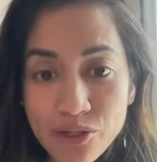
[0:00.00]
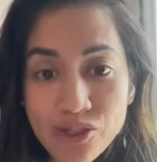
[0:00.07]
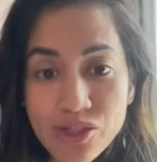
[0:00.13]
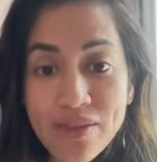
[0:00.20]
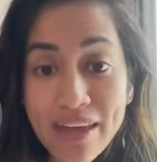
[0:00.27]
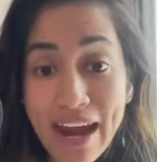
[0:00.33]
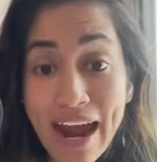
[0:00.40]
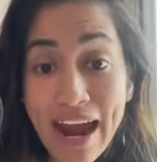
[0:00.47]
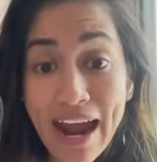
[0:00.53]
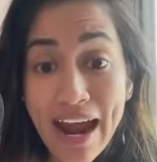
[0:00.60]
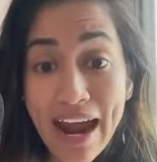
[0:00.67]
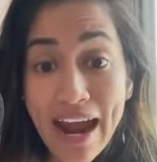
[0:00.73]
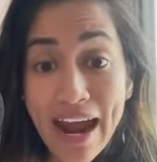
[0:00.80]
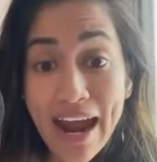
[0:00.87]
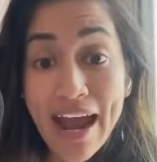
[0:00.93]
the person
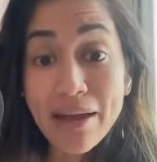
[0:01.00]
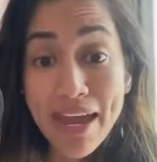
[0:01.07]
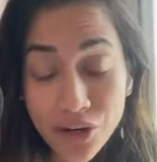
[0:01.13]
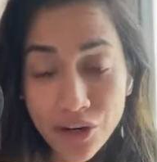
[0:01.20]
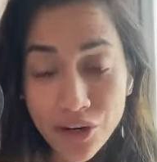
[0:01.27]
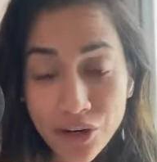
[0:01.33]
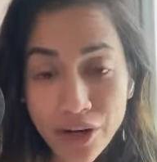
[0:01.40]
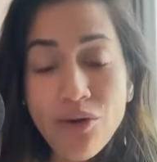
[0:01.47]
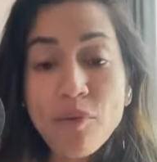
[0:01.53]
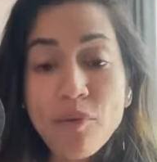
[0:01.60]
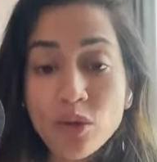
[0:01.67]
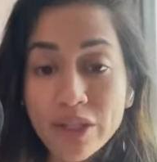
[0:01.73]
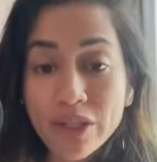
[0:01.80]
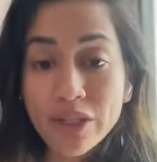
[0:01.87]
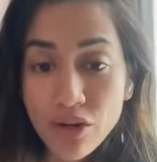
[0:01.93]
that I am anchoring
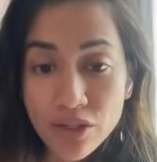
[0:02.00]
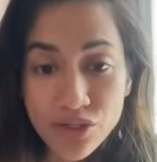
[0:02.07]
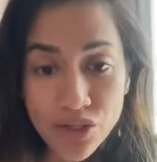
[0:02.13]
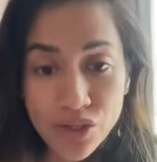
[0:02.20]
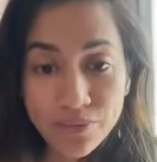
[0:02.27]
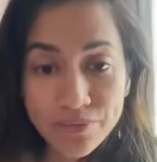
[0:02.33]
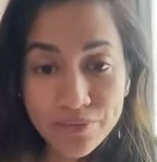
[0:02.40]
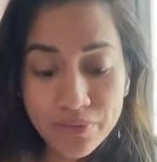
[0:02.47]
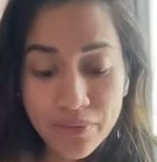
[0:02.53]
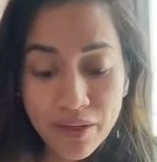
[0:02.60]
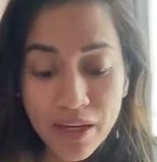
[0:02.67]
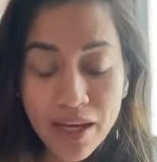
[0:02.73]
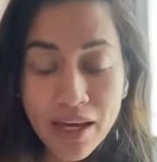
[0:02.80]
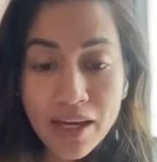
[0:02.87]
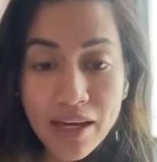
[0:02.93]
or I'm holding on to.
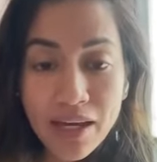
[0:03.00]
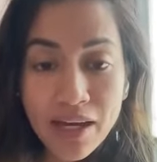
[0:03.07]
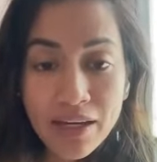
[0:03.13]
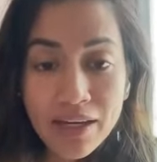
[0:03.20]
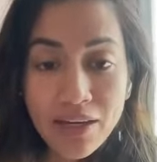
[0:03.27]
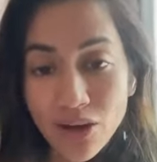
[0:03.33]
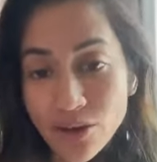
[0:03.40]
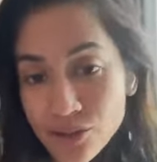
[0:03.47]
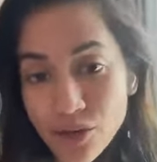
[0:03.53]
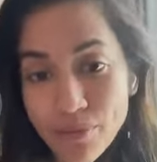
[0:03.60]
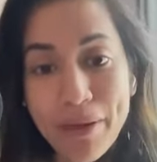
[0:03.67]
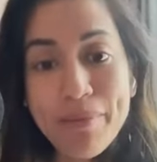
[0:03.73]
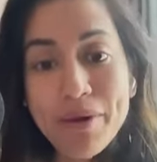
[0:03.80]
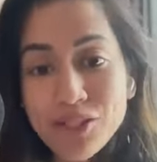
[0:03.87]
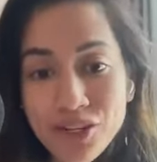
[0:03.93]

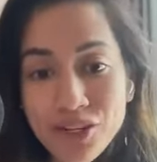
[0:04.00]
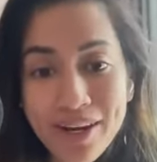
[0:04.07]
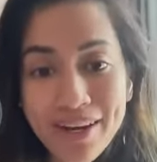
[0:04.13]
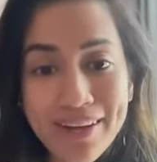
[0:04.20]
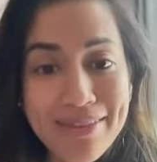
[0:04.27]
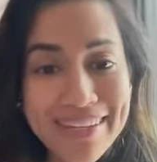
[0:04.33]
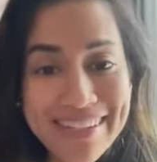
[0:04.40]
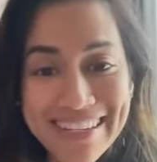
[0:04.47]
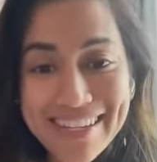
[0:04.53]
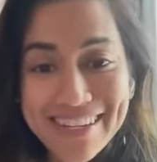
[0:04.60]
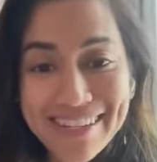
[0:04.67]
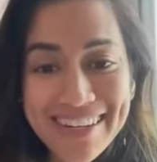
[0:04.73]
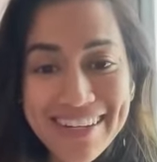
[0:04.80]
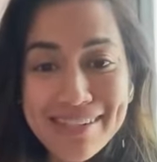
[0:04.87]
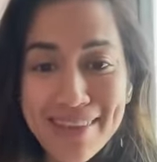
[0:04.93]
Yet also, my mantra in
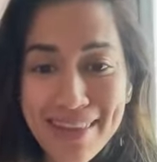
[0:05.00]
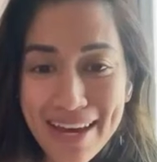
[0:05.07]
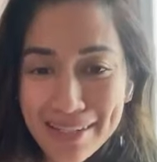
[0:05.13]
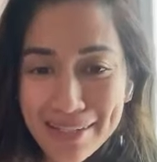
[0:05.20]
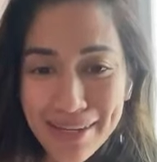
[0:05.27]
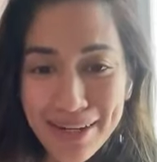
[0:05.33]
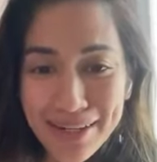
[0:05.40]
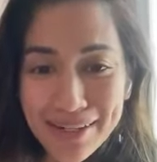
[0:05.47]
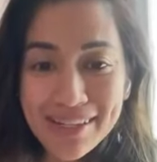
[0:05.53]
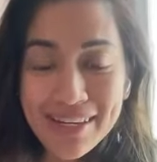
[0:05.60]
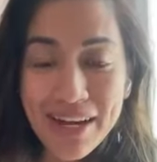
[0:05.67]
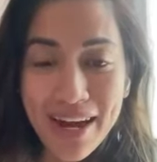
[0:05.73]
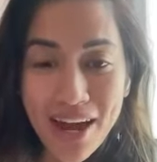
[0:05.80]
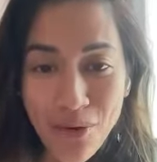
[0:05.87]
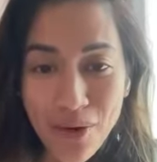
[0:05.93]
this season is that
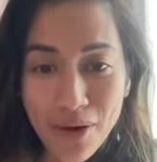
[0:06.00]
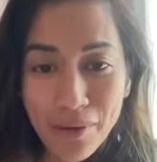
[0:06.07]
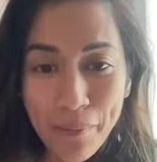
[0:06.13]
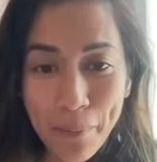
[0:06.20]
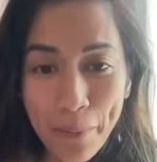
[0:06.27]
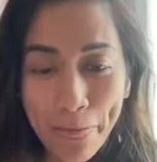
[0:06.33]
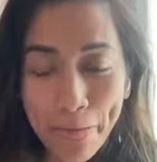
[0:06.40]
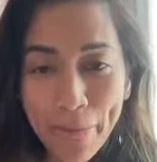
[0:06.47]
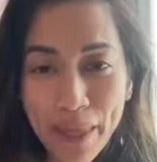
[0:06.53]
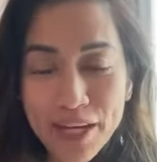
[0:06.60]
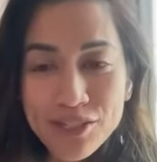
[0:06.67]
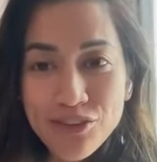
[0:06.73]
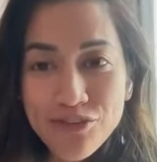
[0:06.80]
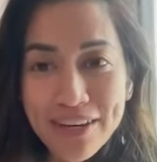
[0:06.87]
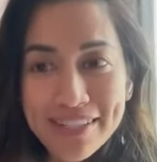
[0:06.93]
sucked, now what?
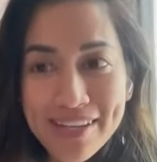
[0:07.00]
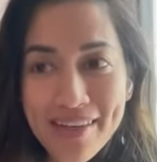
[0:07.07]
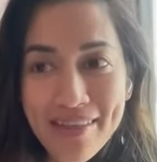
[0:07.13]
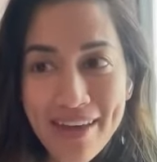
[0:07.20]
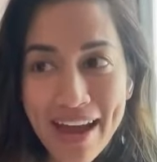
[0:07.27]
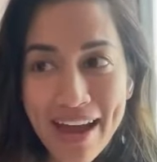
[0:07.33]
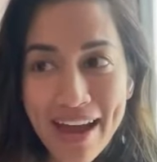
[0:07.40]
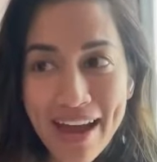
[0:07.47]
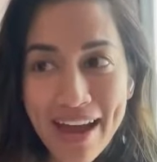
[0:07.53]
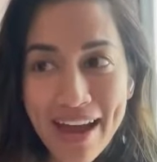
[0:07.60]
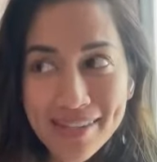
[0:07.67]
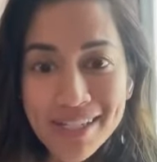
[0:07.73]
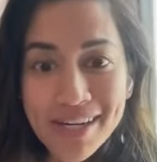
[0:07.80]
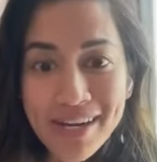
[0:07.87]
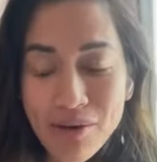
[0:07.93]
So if I say
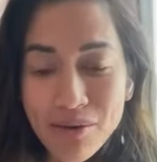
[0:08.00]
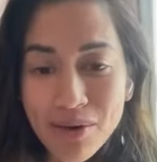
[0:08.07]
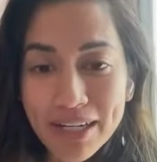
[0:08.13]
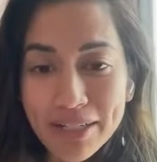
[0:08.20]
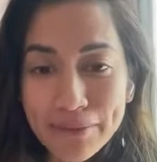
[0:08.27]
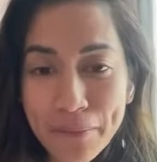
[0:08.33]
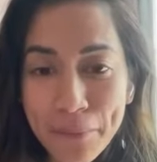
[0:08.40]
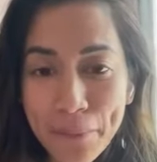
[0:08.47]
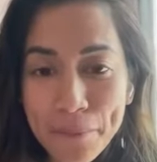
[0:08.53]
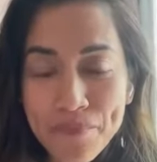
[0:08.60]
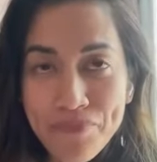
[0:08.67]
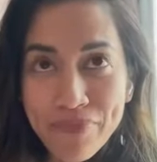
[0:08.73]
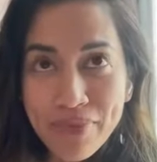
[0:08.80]
that sucked, now what?